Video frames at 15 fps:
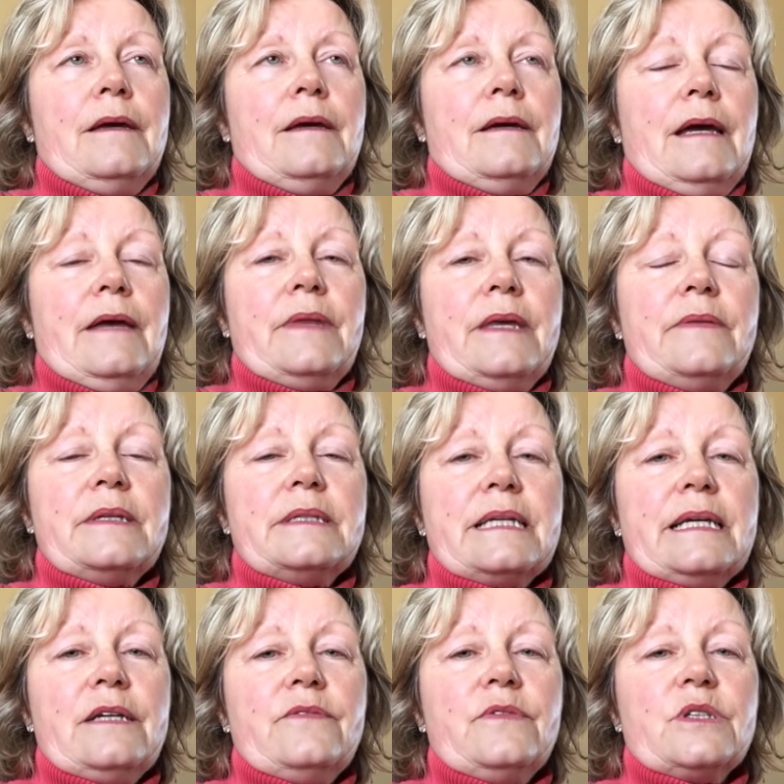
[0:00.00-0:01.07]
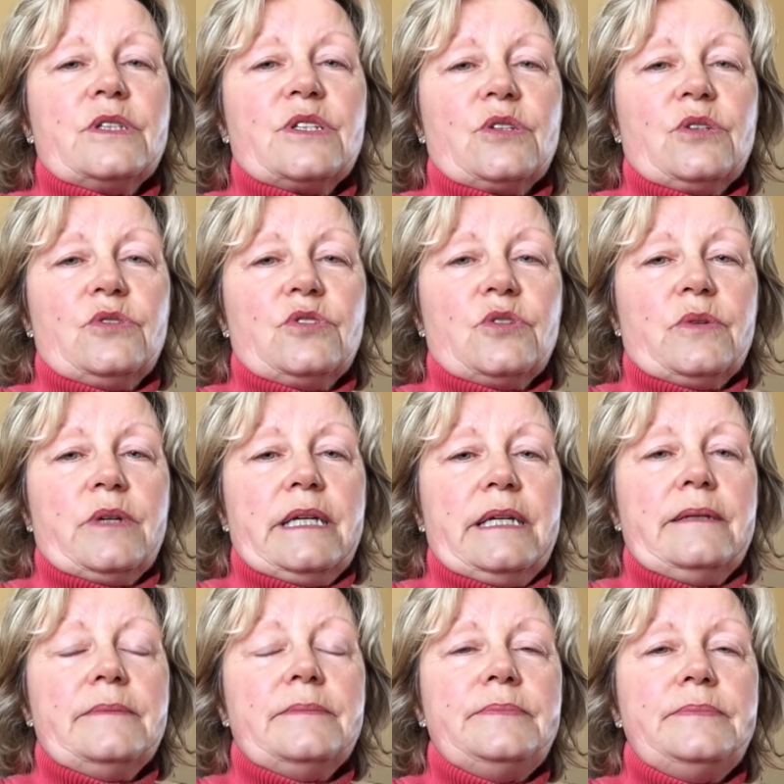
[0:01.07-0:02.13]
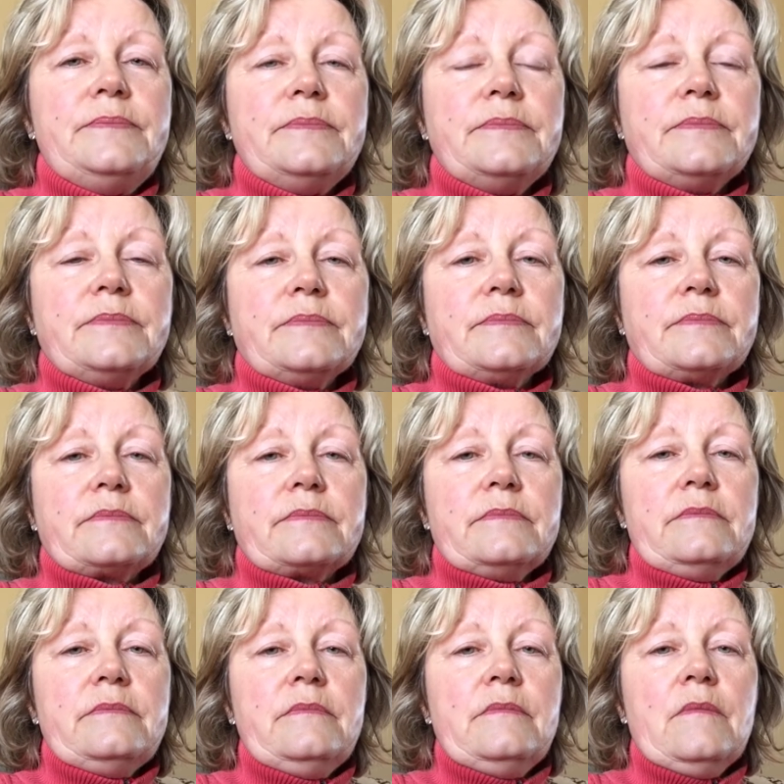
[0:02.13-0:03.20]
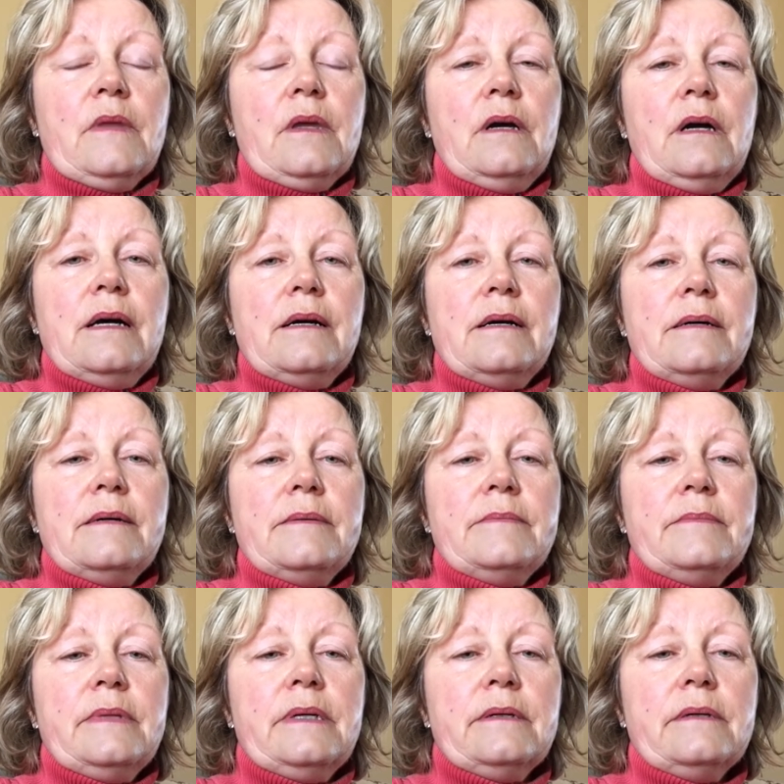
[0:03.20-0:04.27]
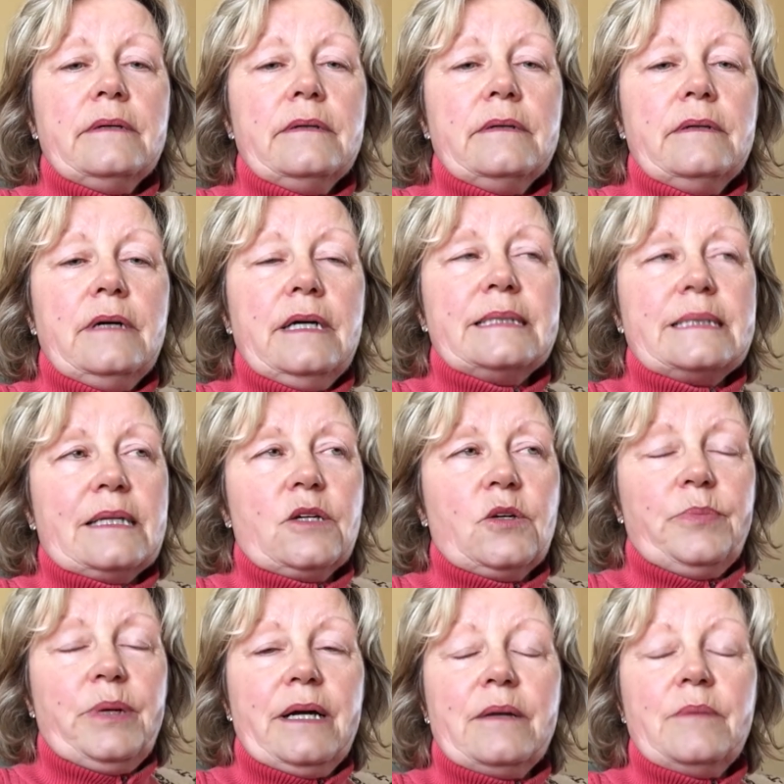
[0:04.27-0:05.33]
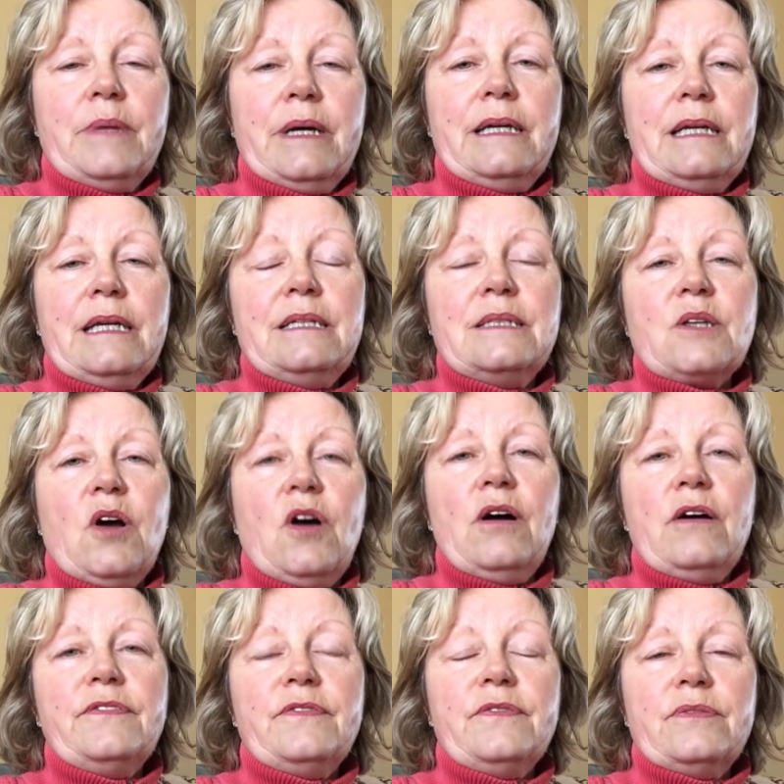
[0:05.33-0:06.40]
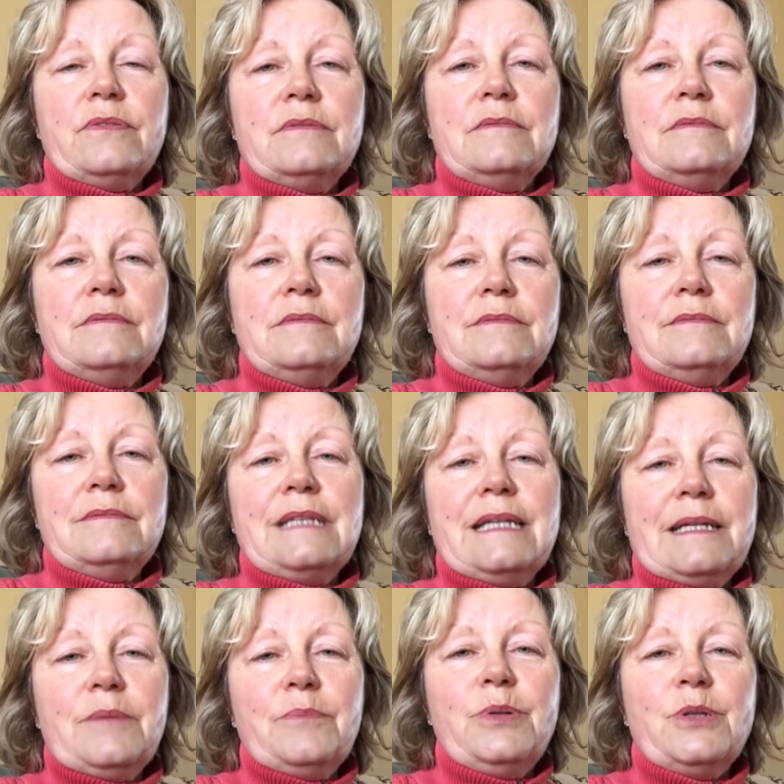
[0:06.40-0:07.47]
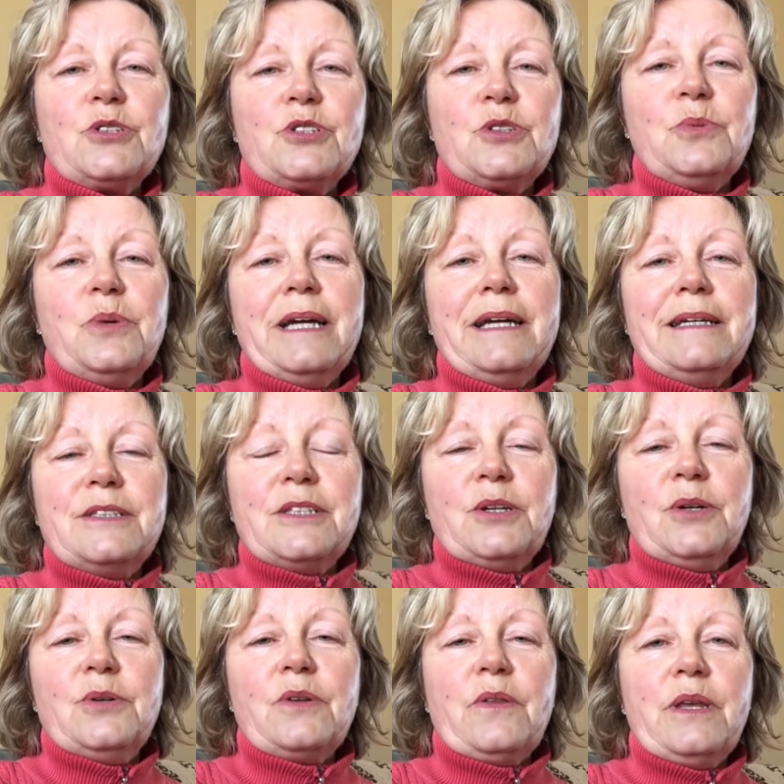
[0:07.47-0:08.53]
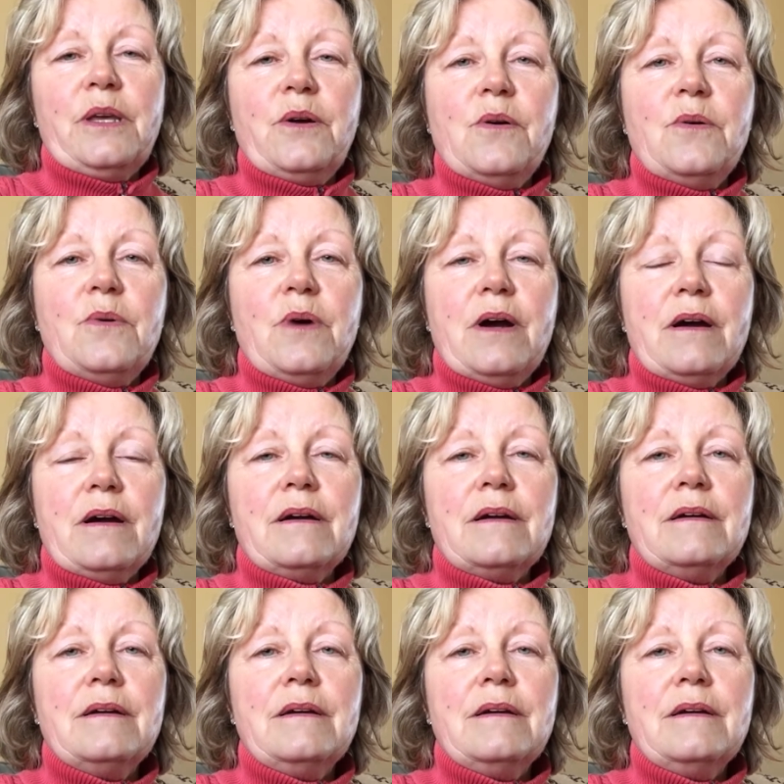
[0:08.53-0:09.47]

And then the day of the surgery, I said goodbye to Mike. He's off getting pushed away to go to the OR,